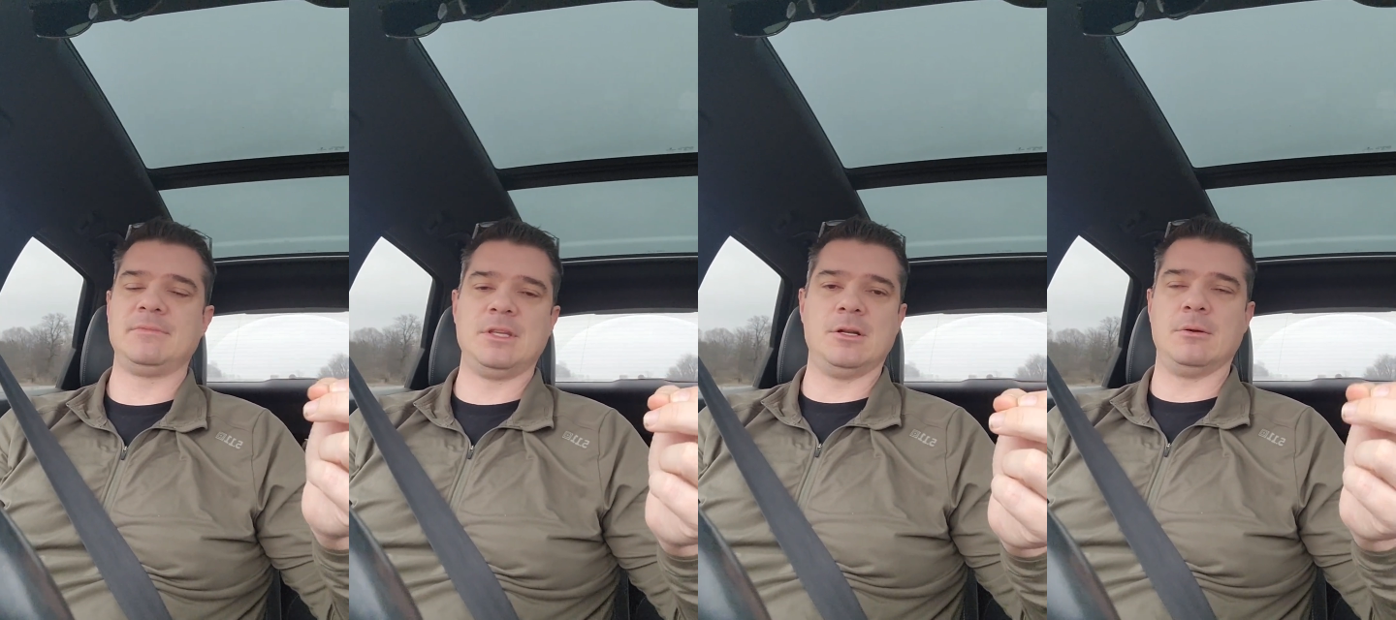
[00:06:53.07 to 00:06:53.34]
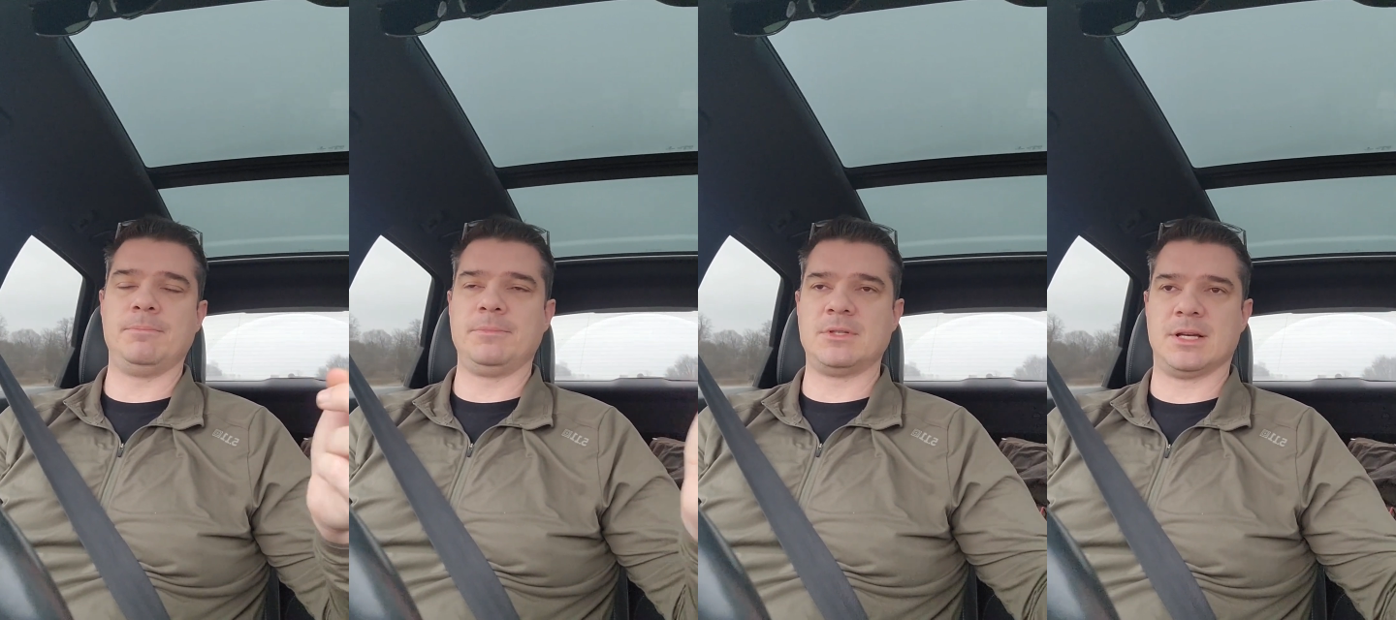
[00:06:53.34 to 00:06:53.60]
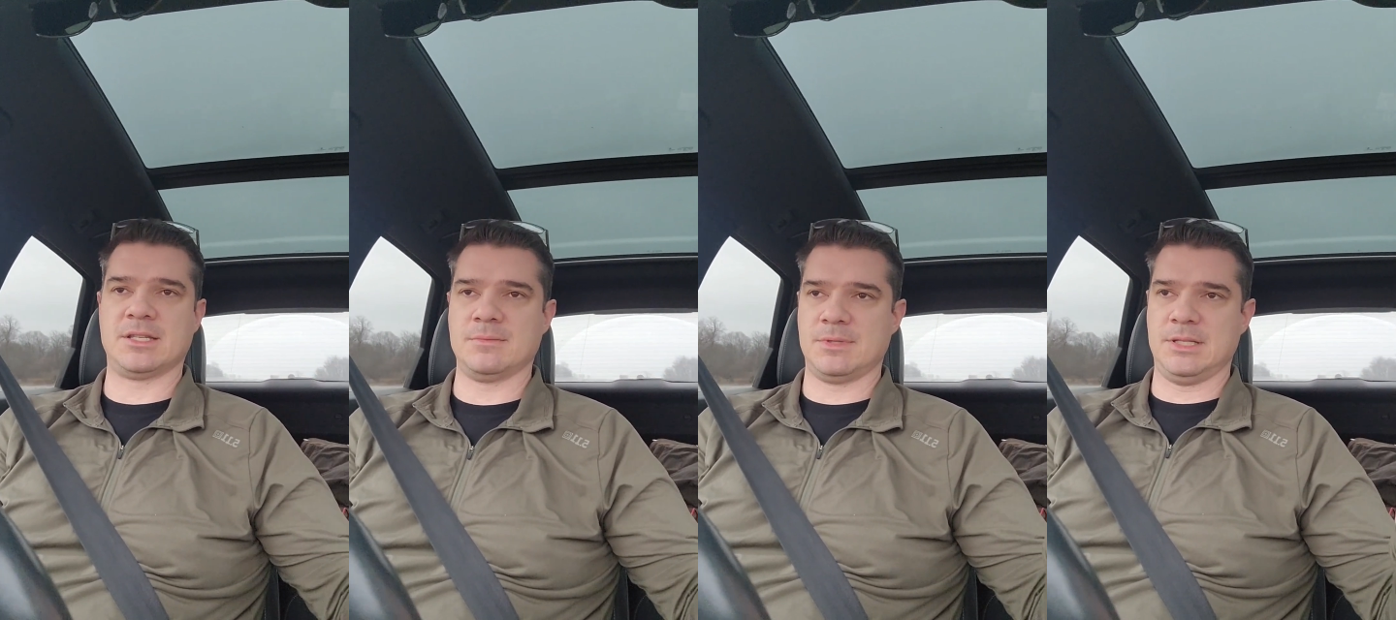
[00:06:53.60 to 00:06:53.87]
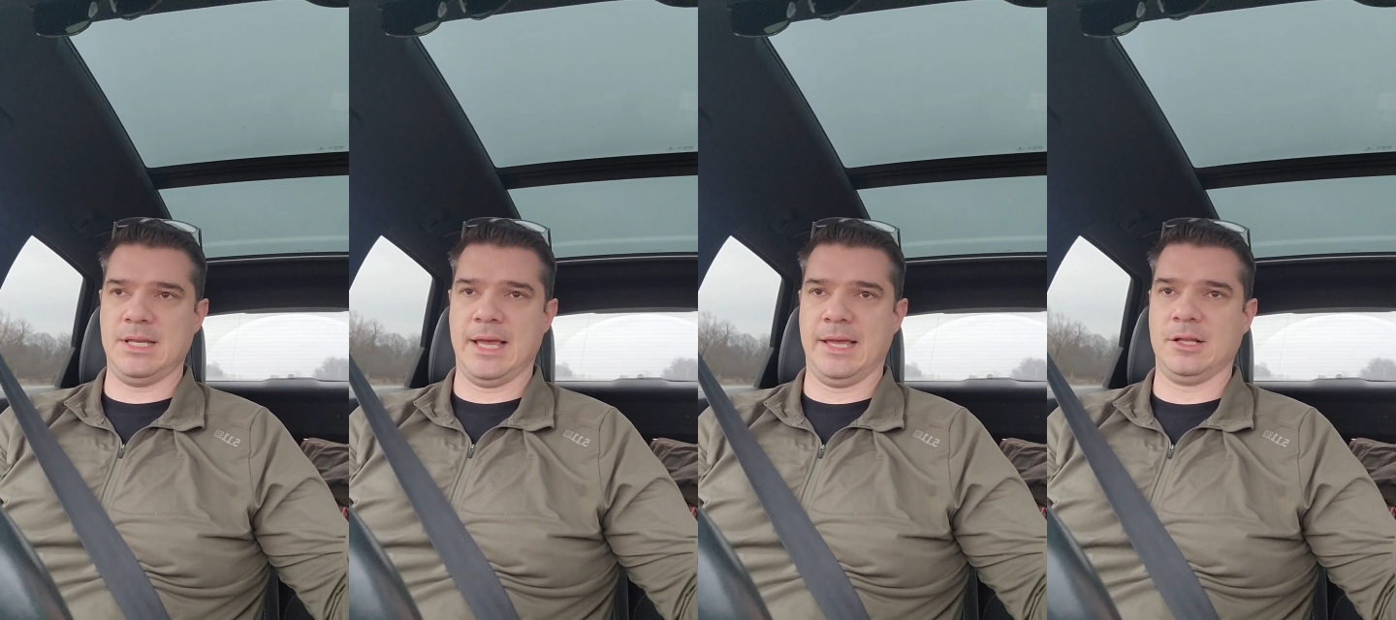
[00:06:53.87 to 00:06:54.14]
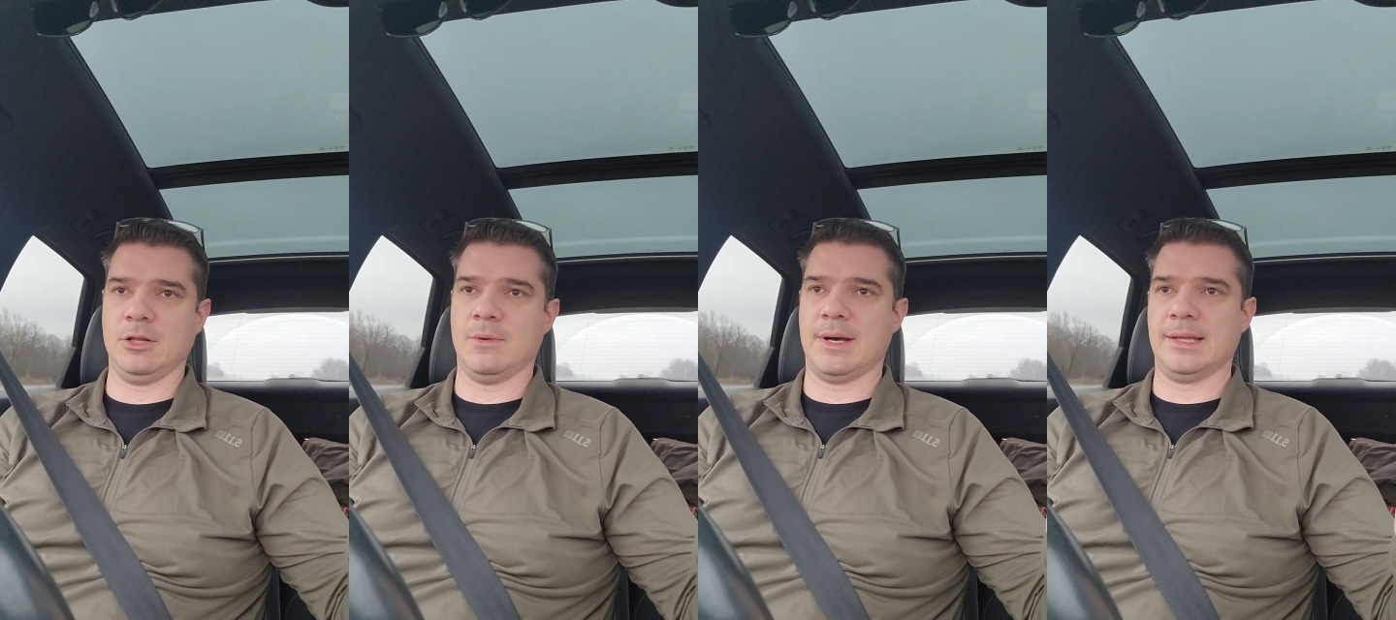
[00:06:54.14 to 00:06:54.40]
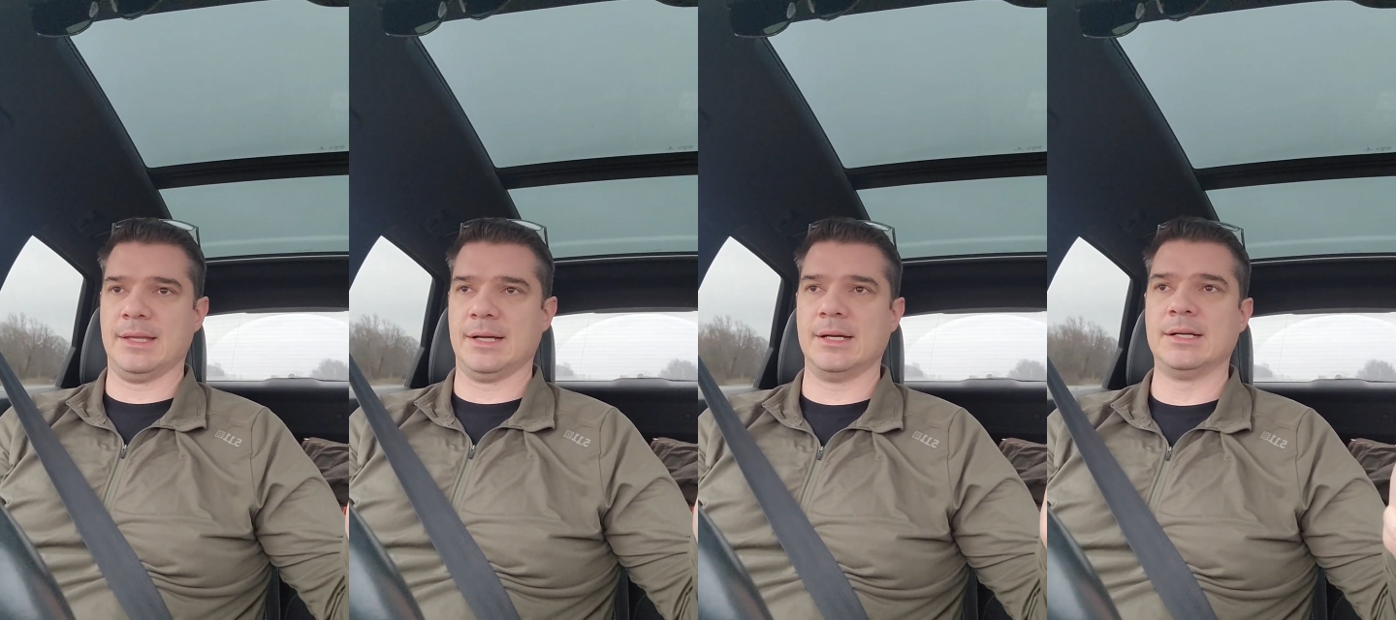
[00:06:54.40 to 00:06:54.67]
You know, toss some CA glue
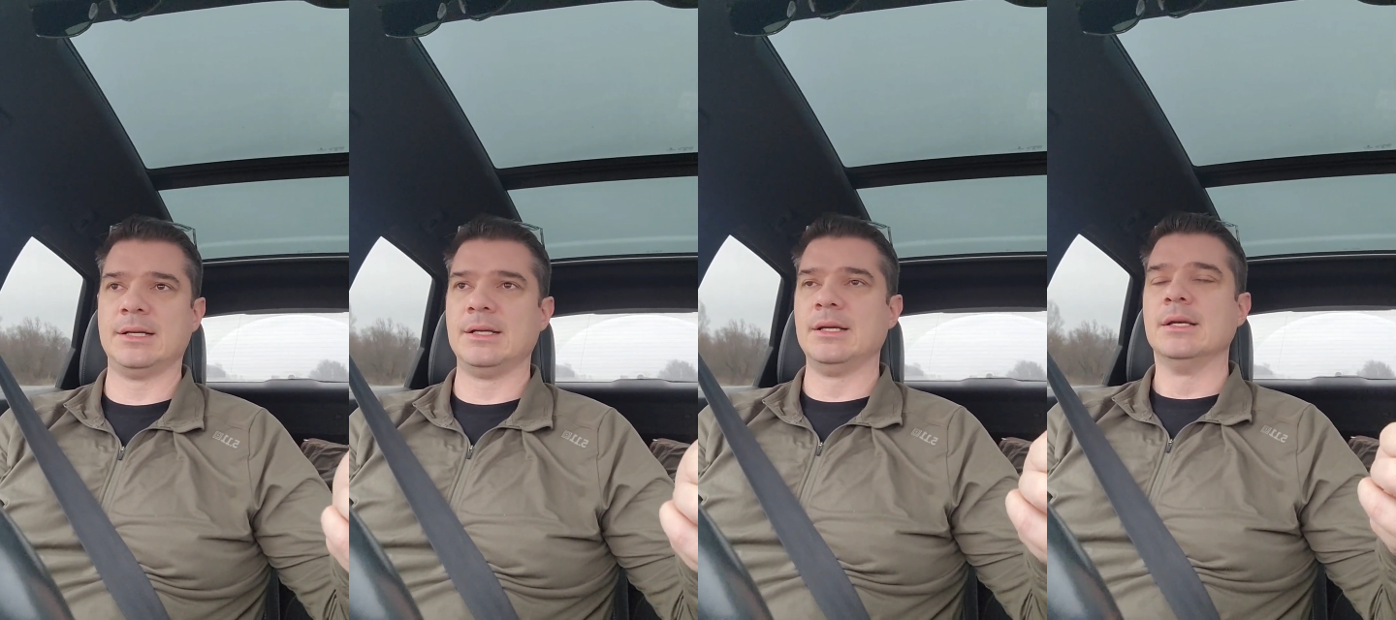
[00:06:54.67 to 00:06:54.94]
on there.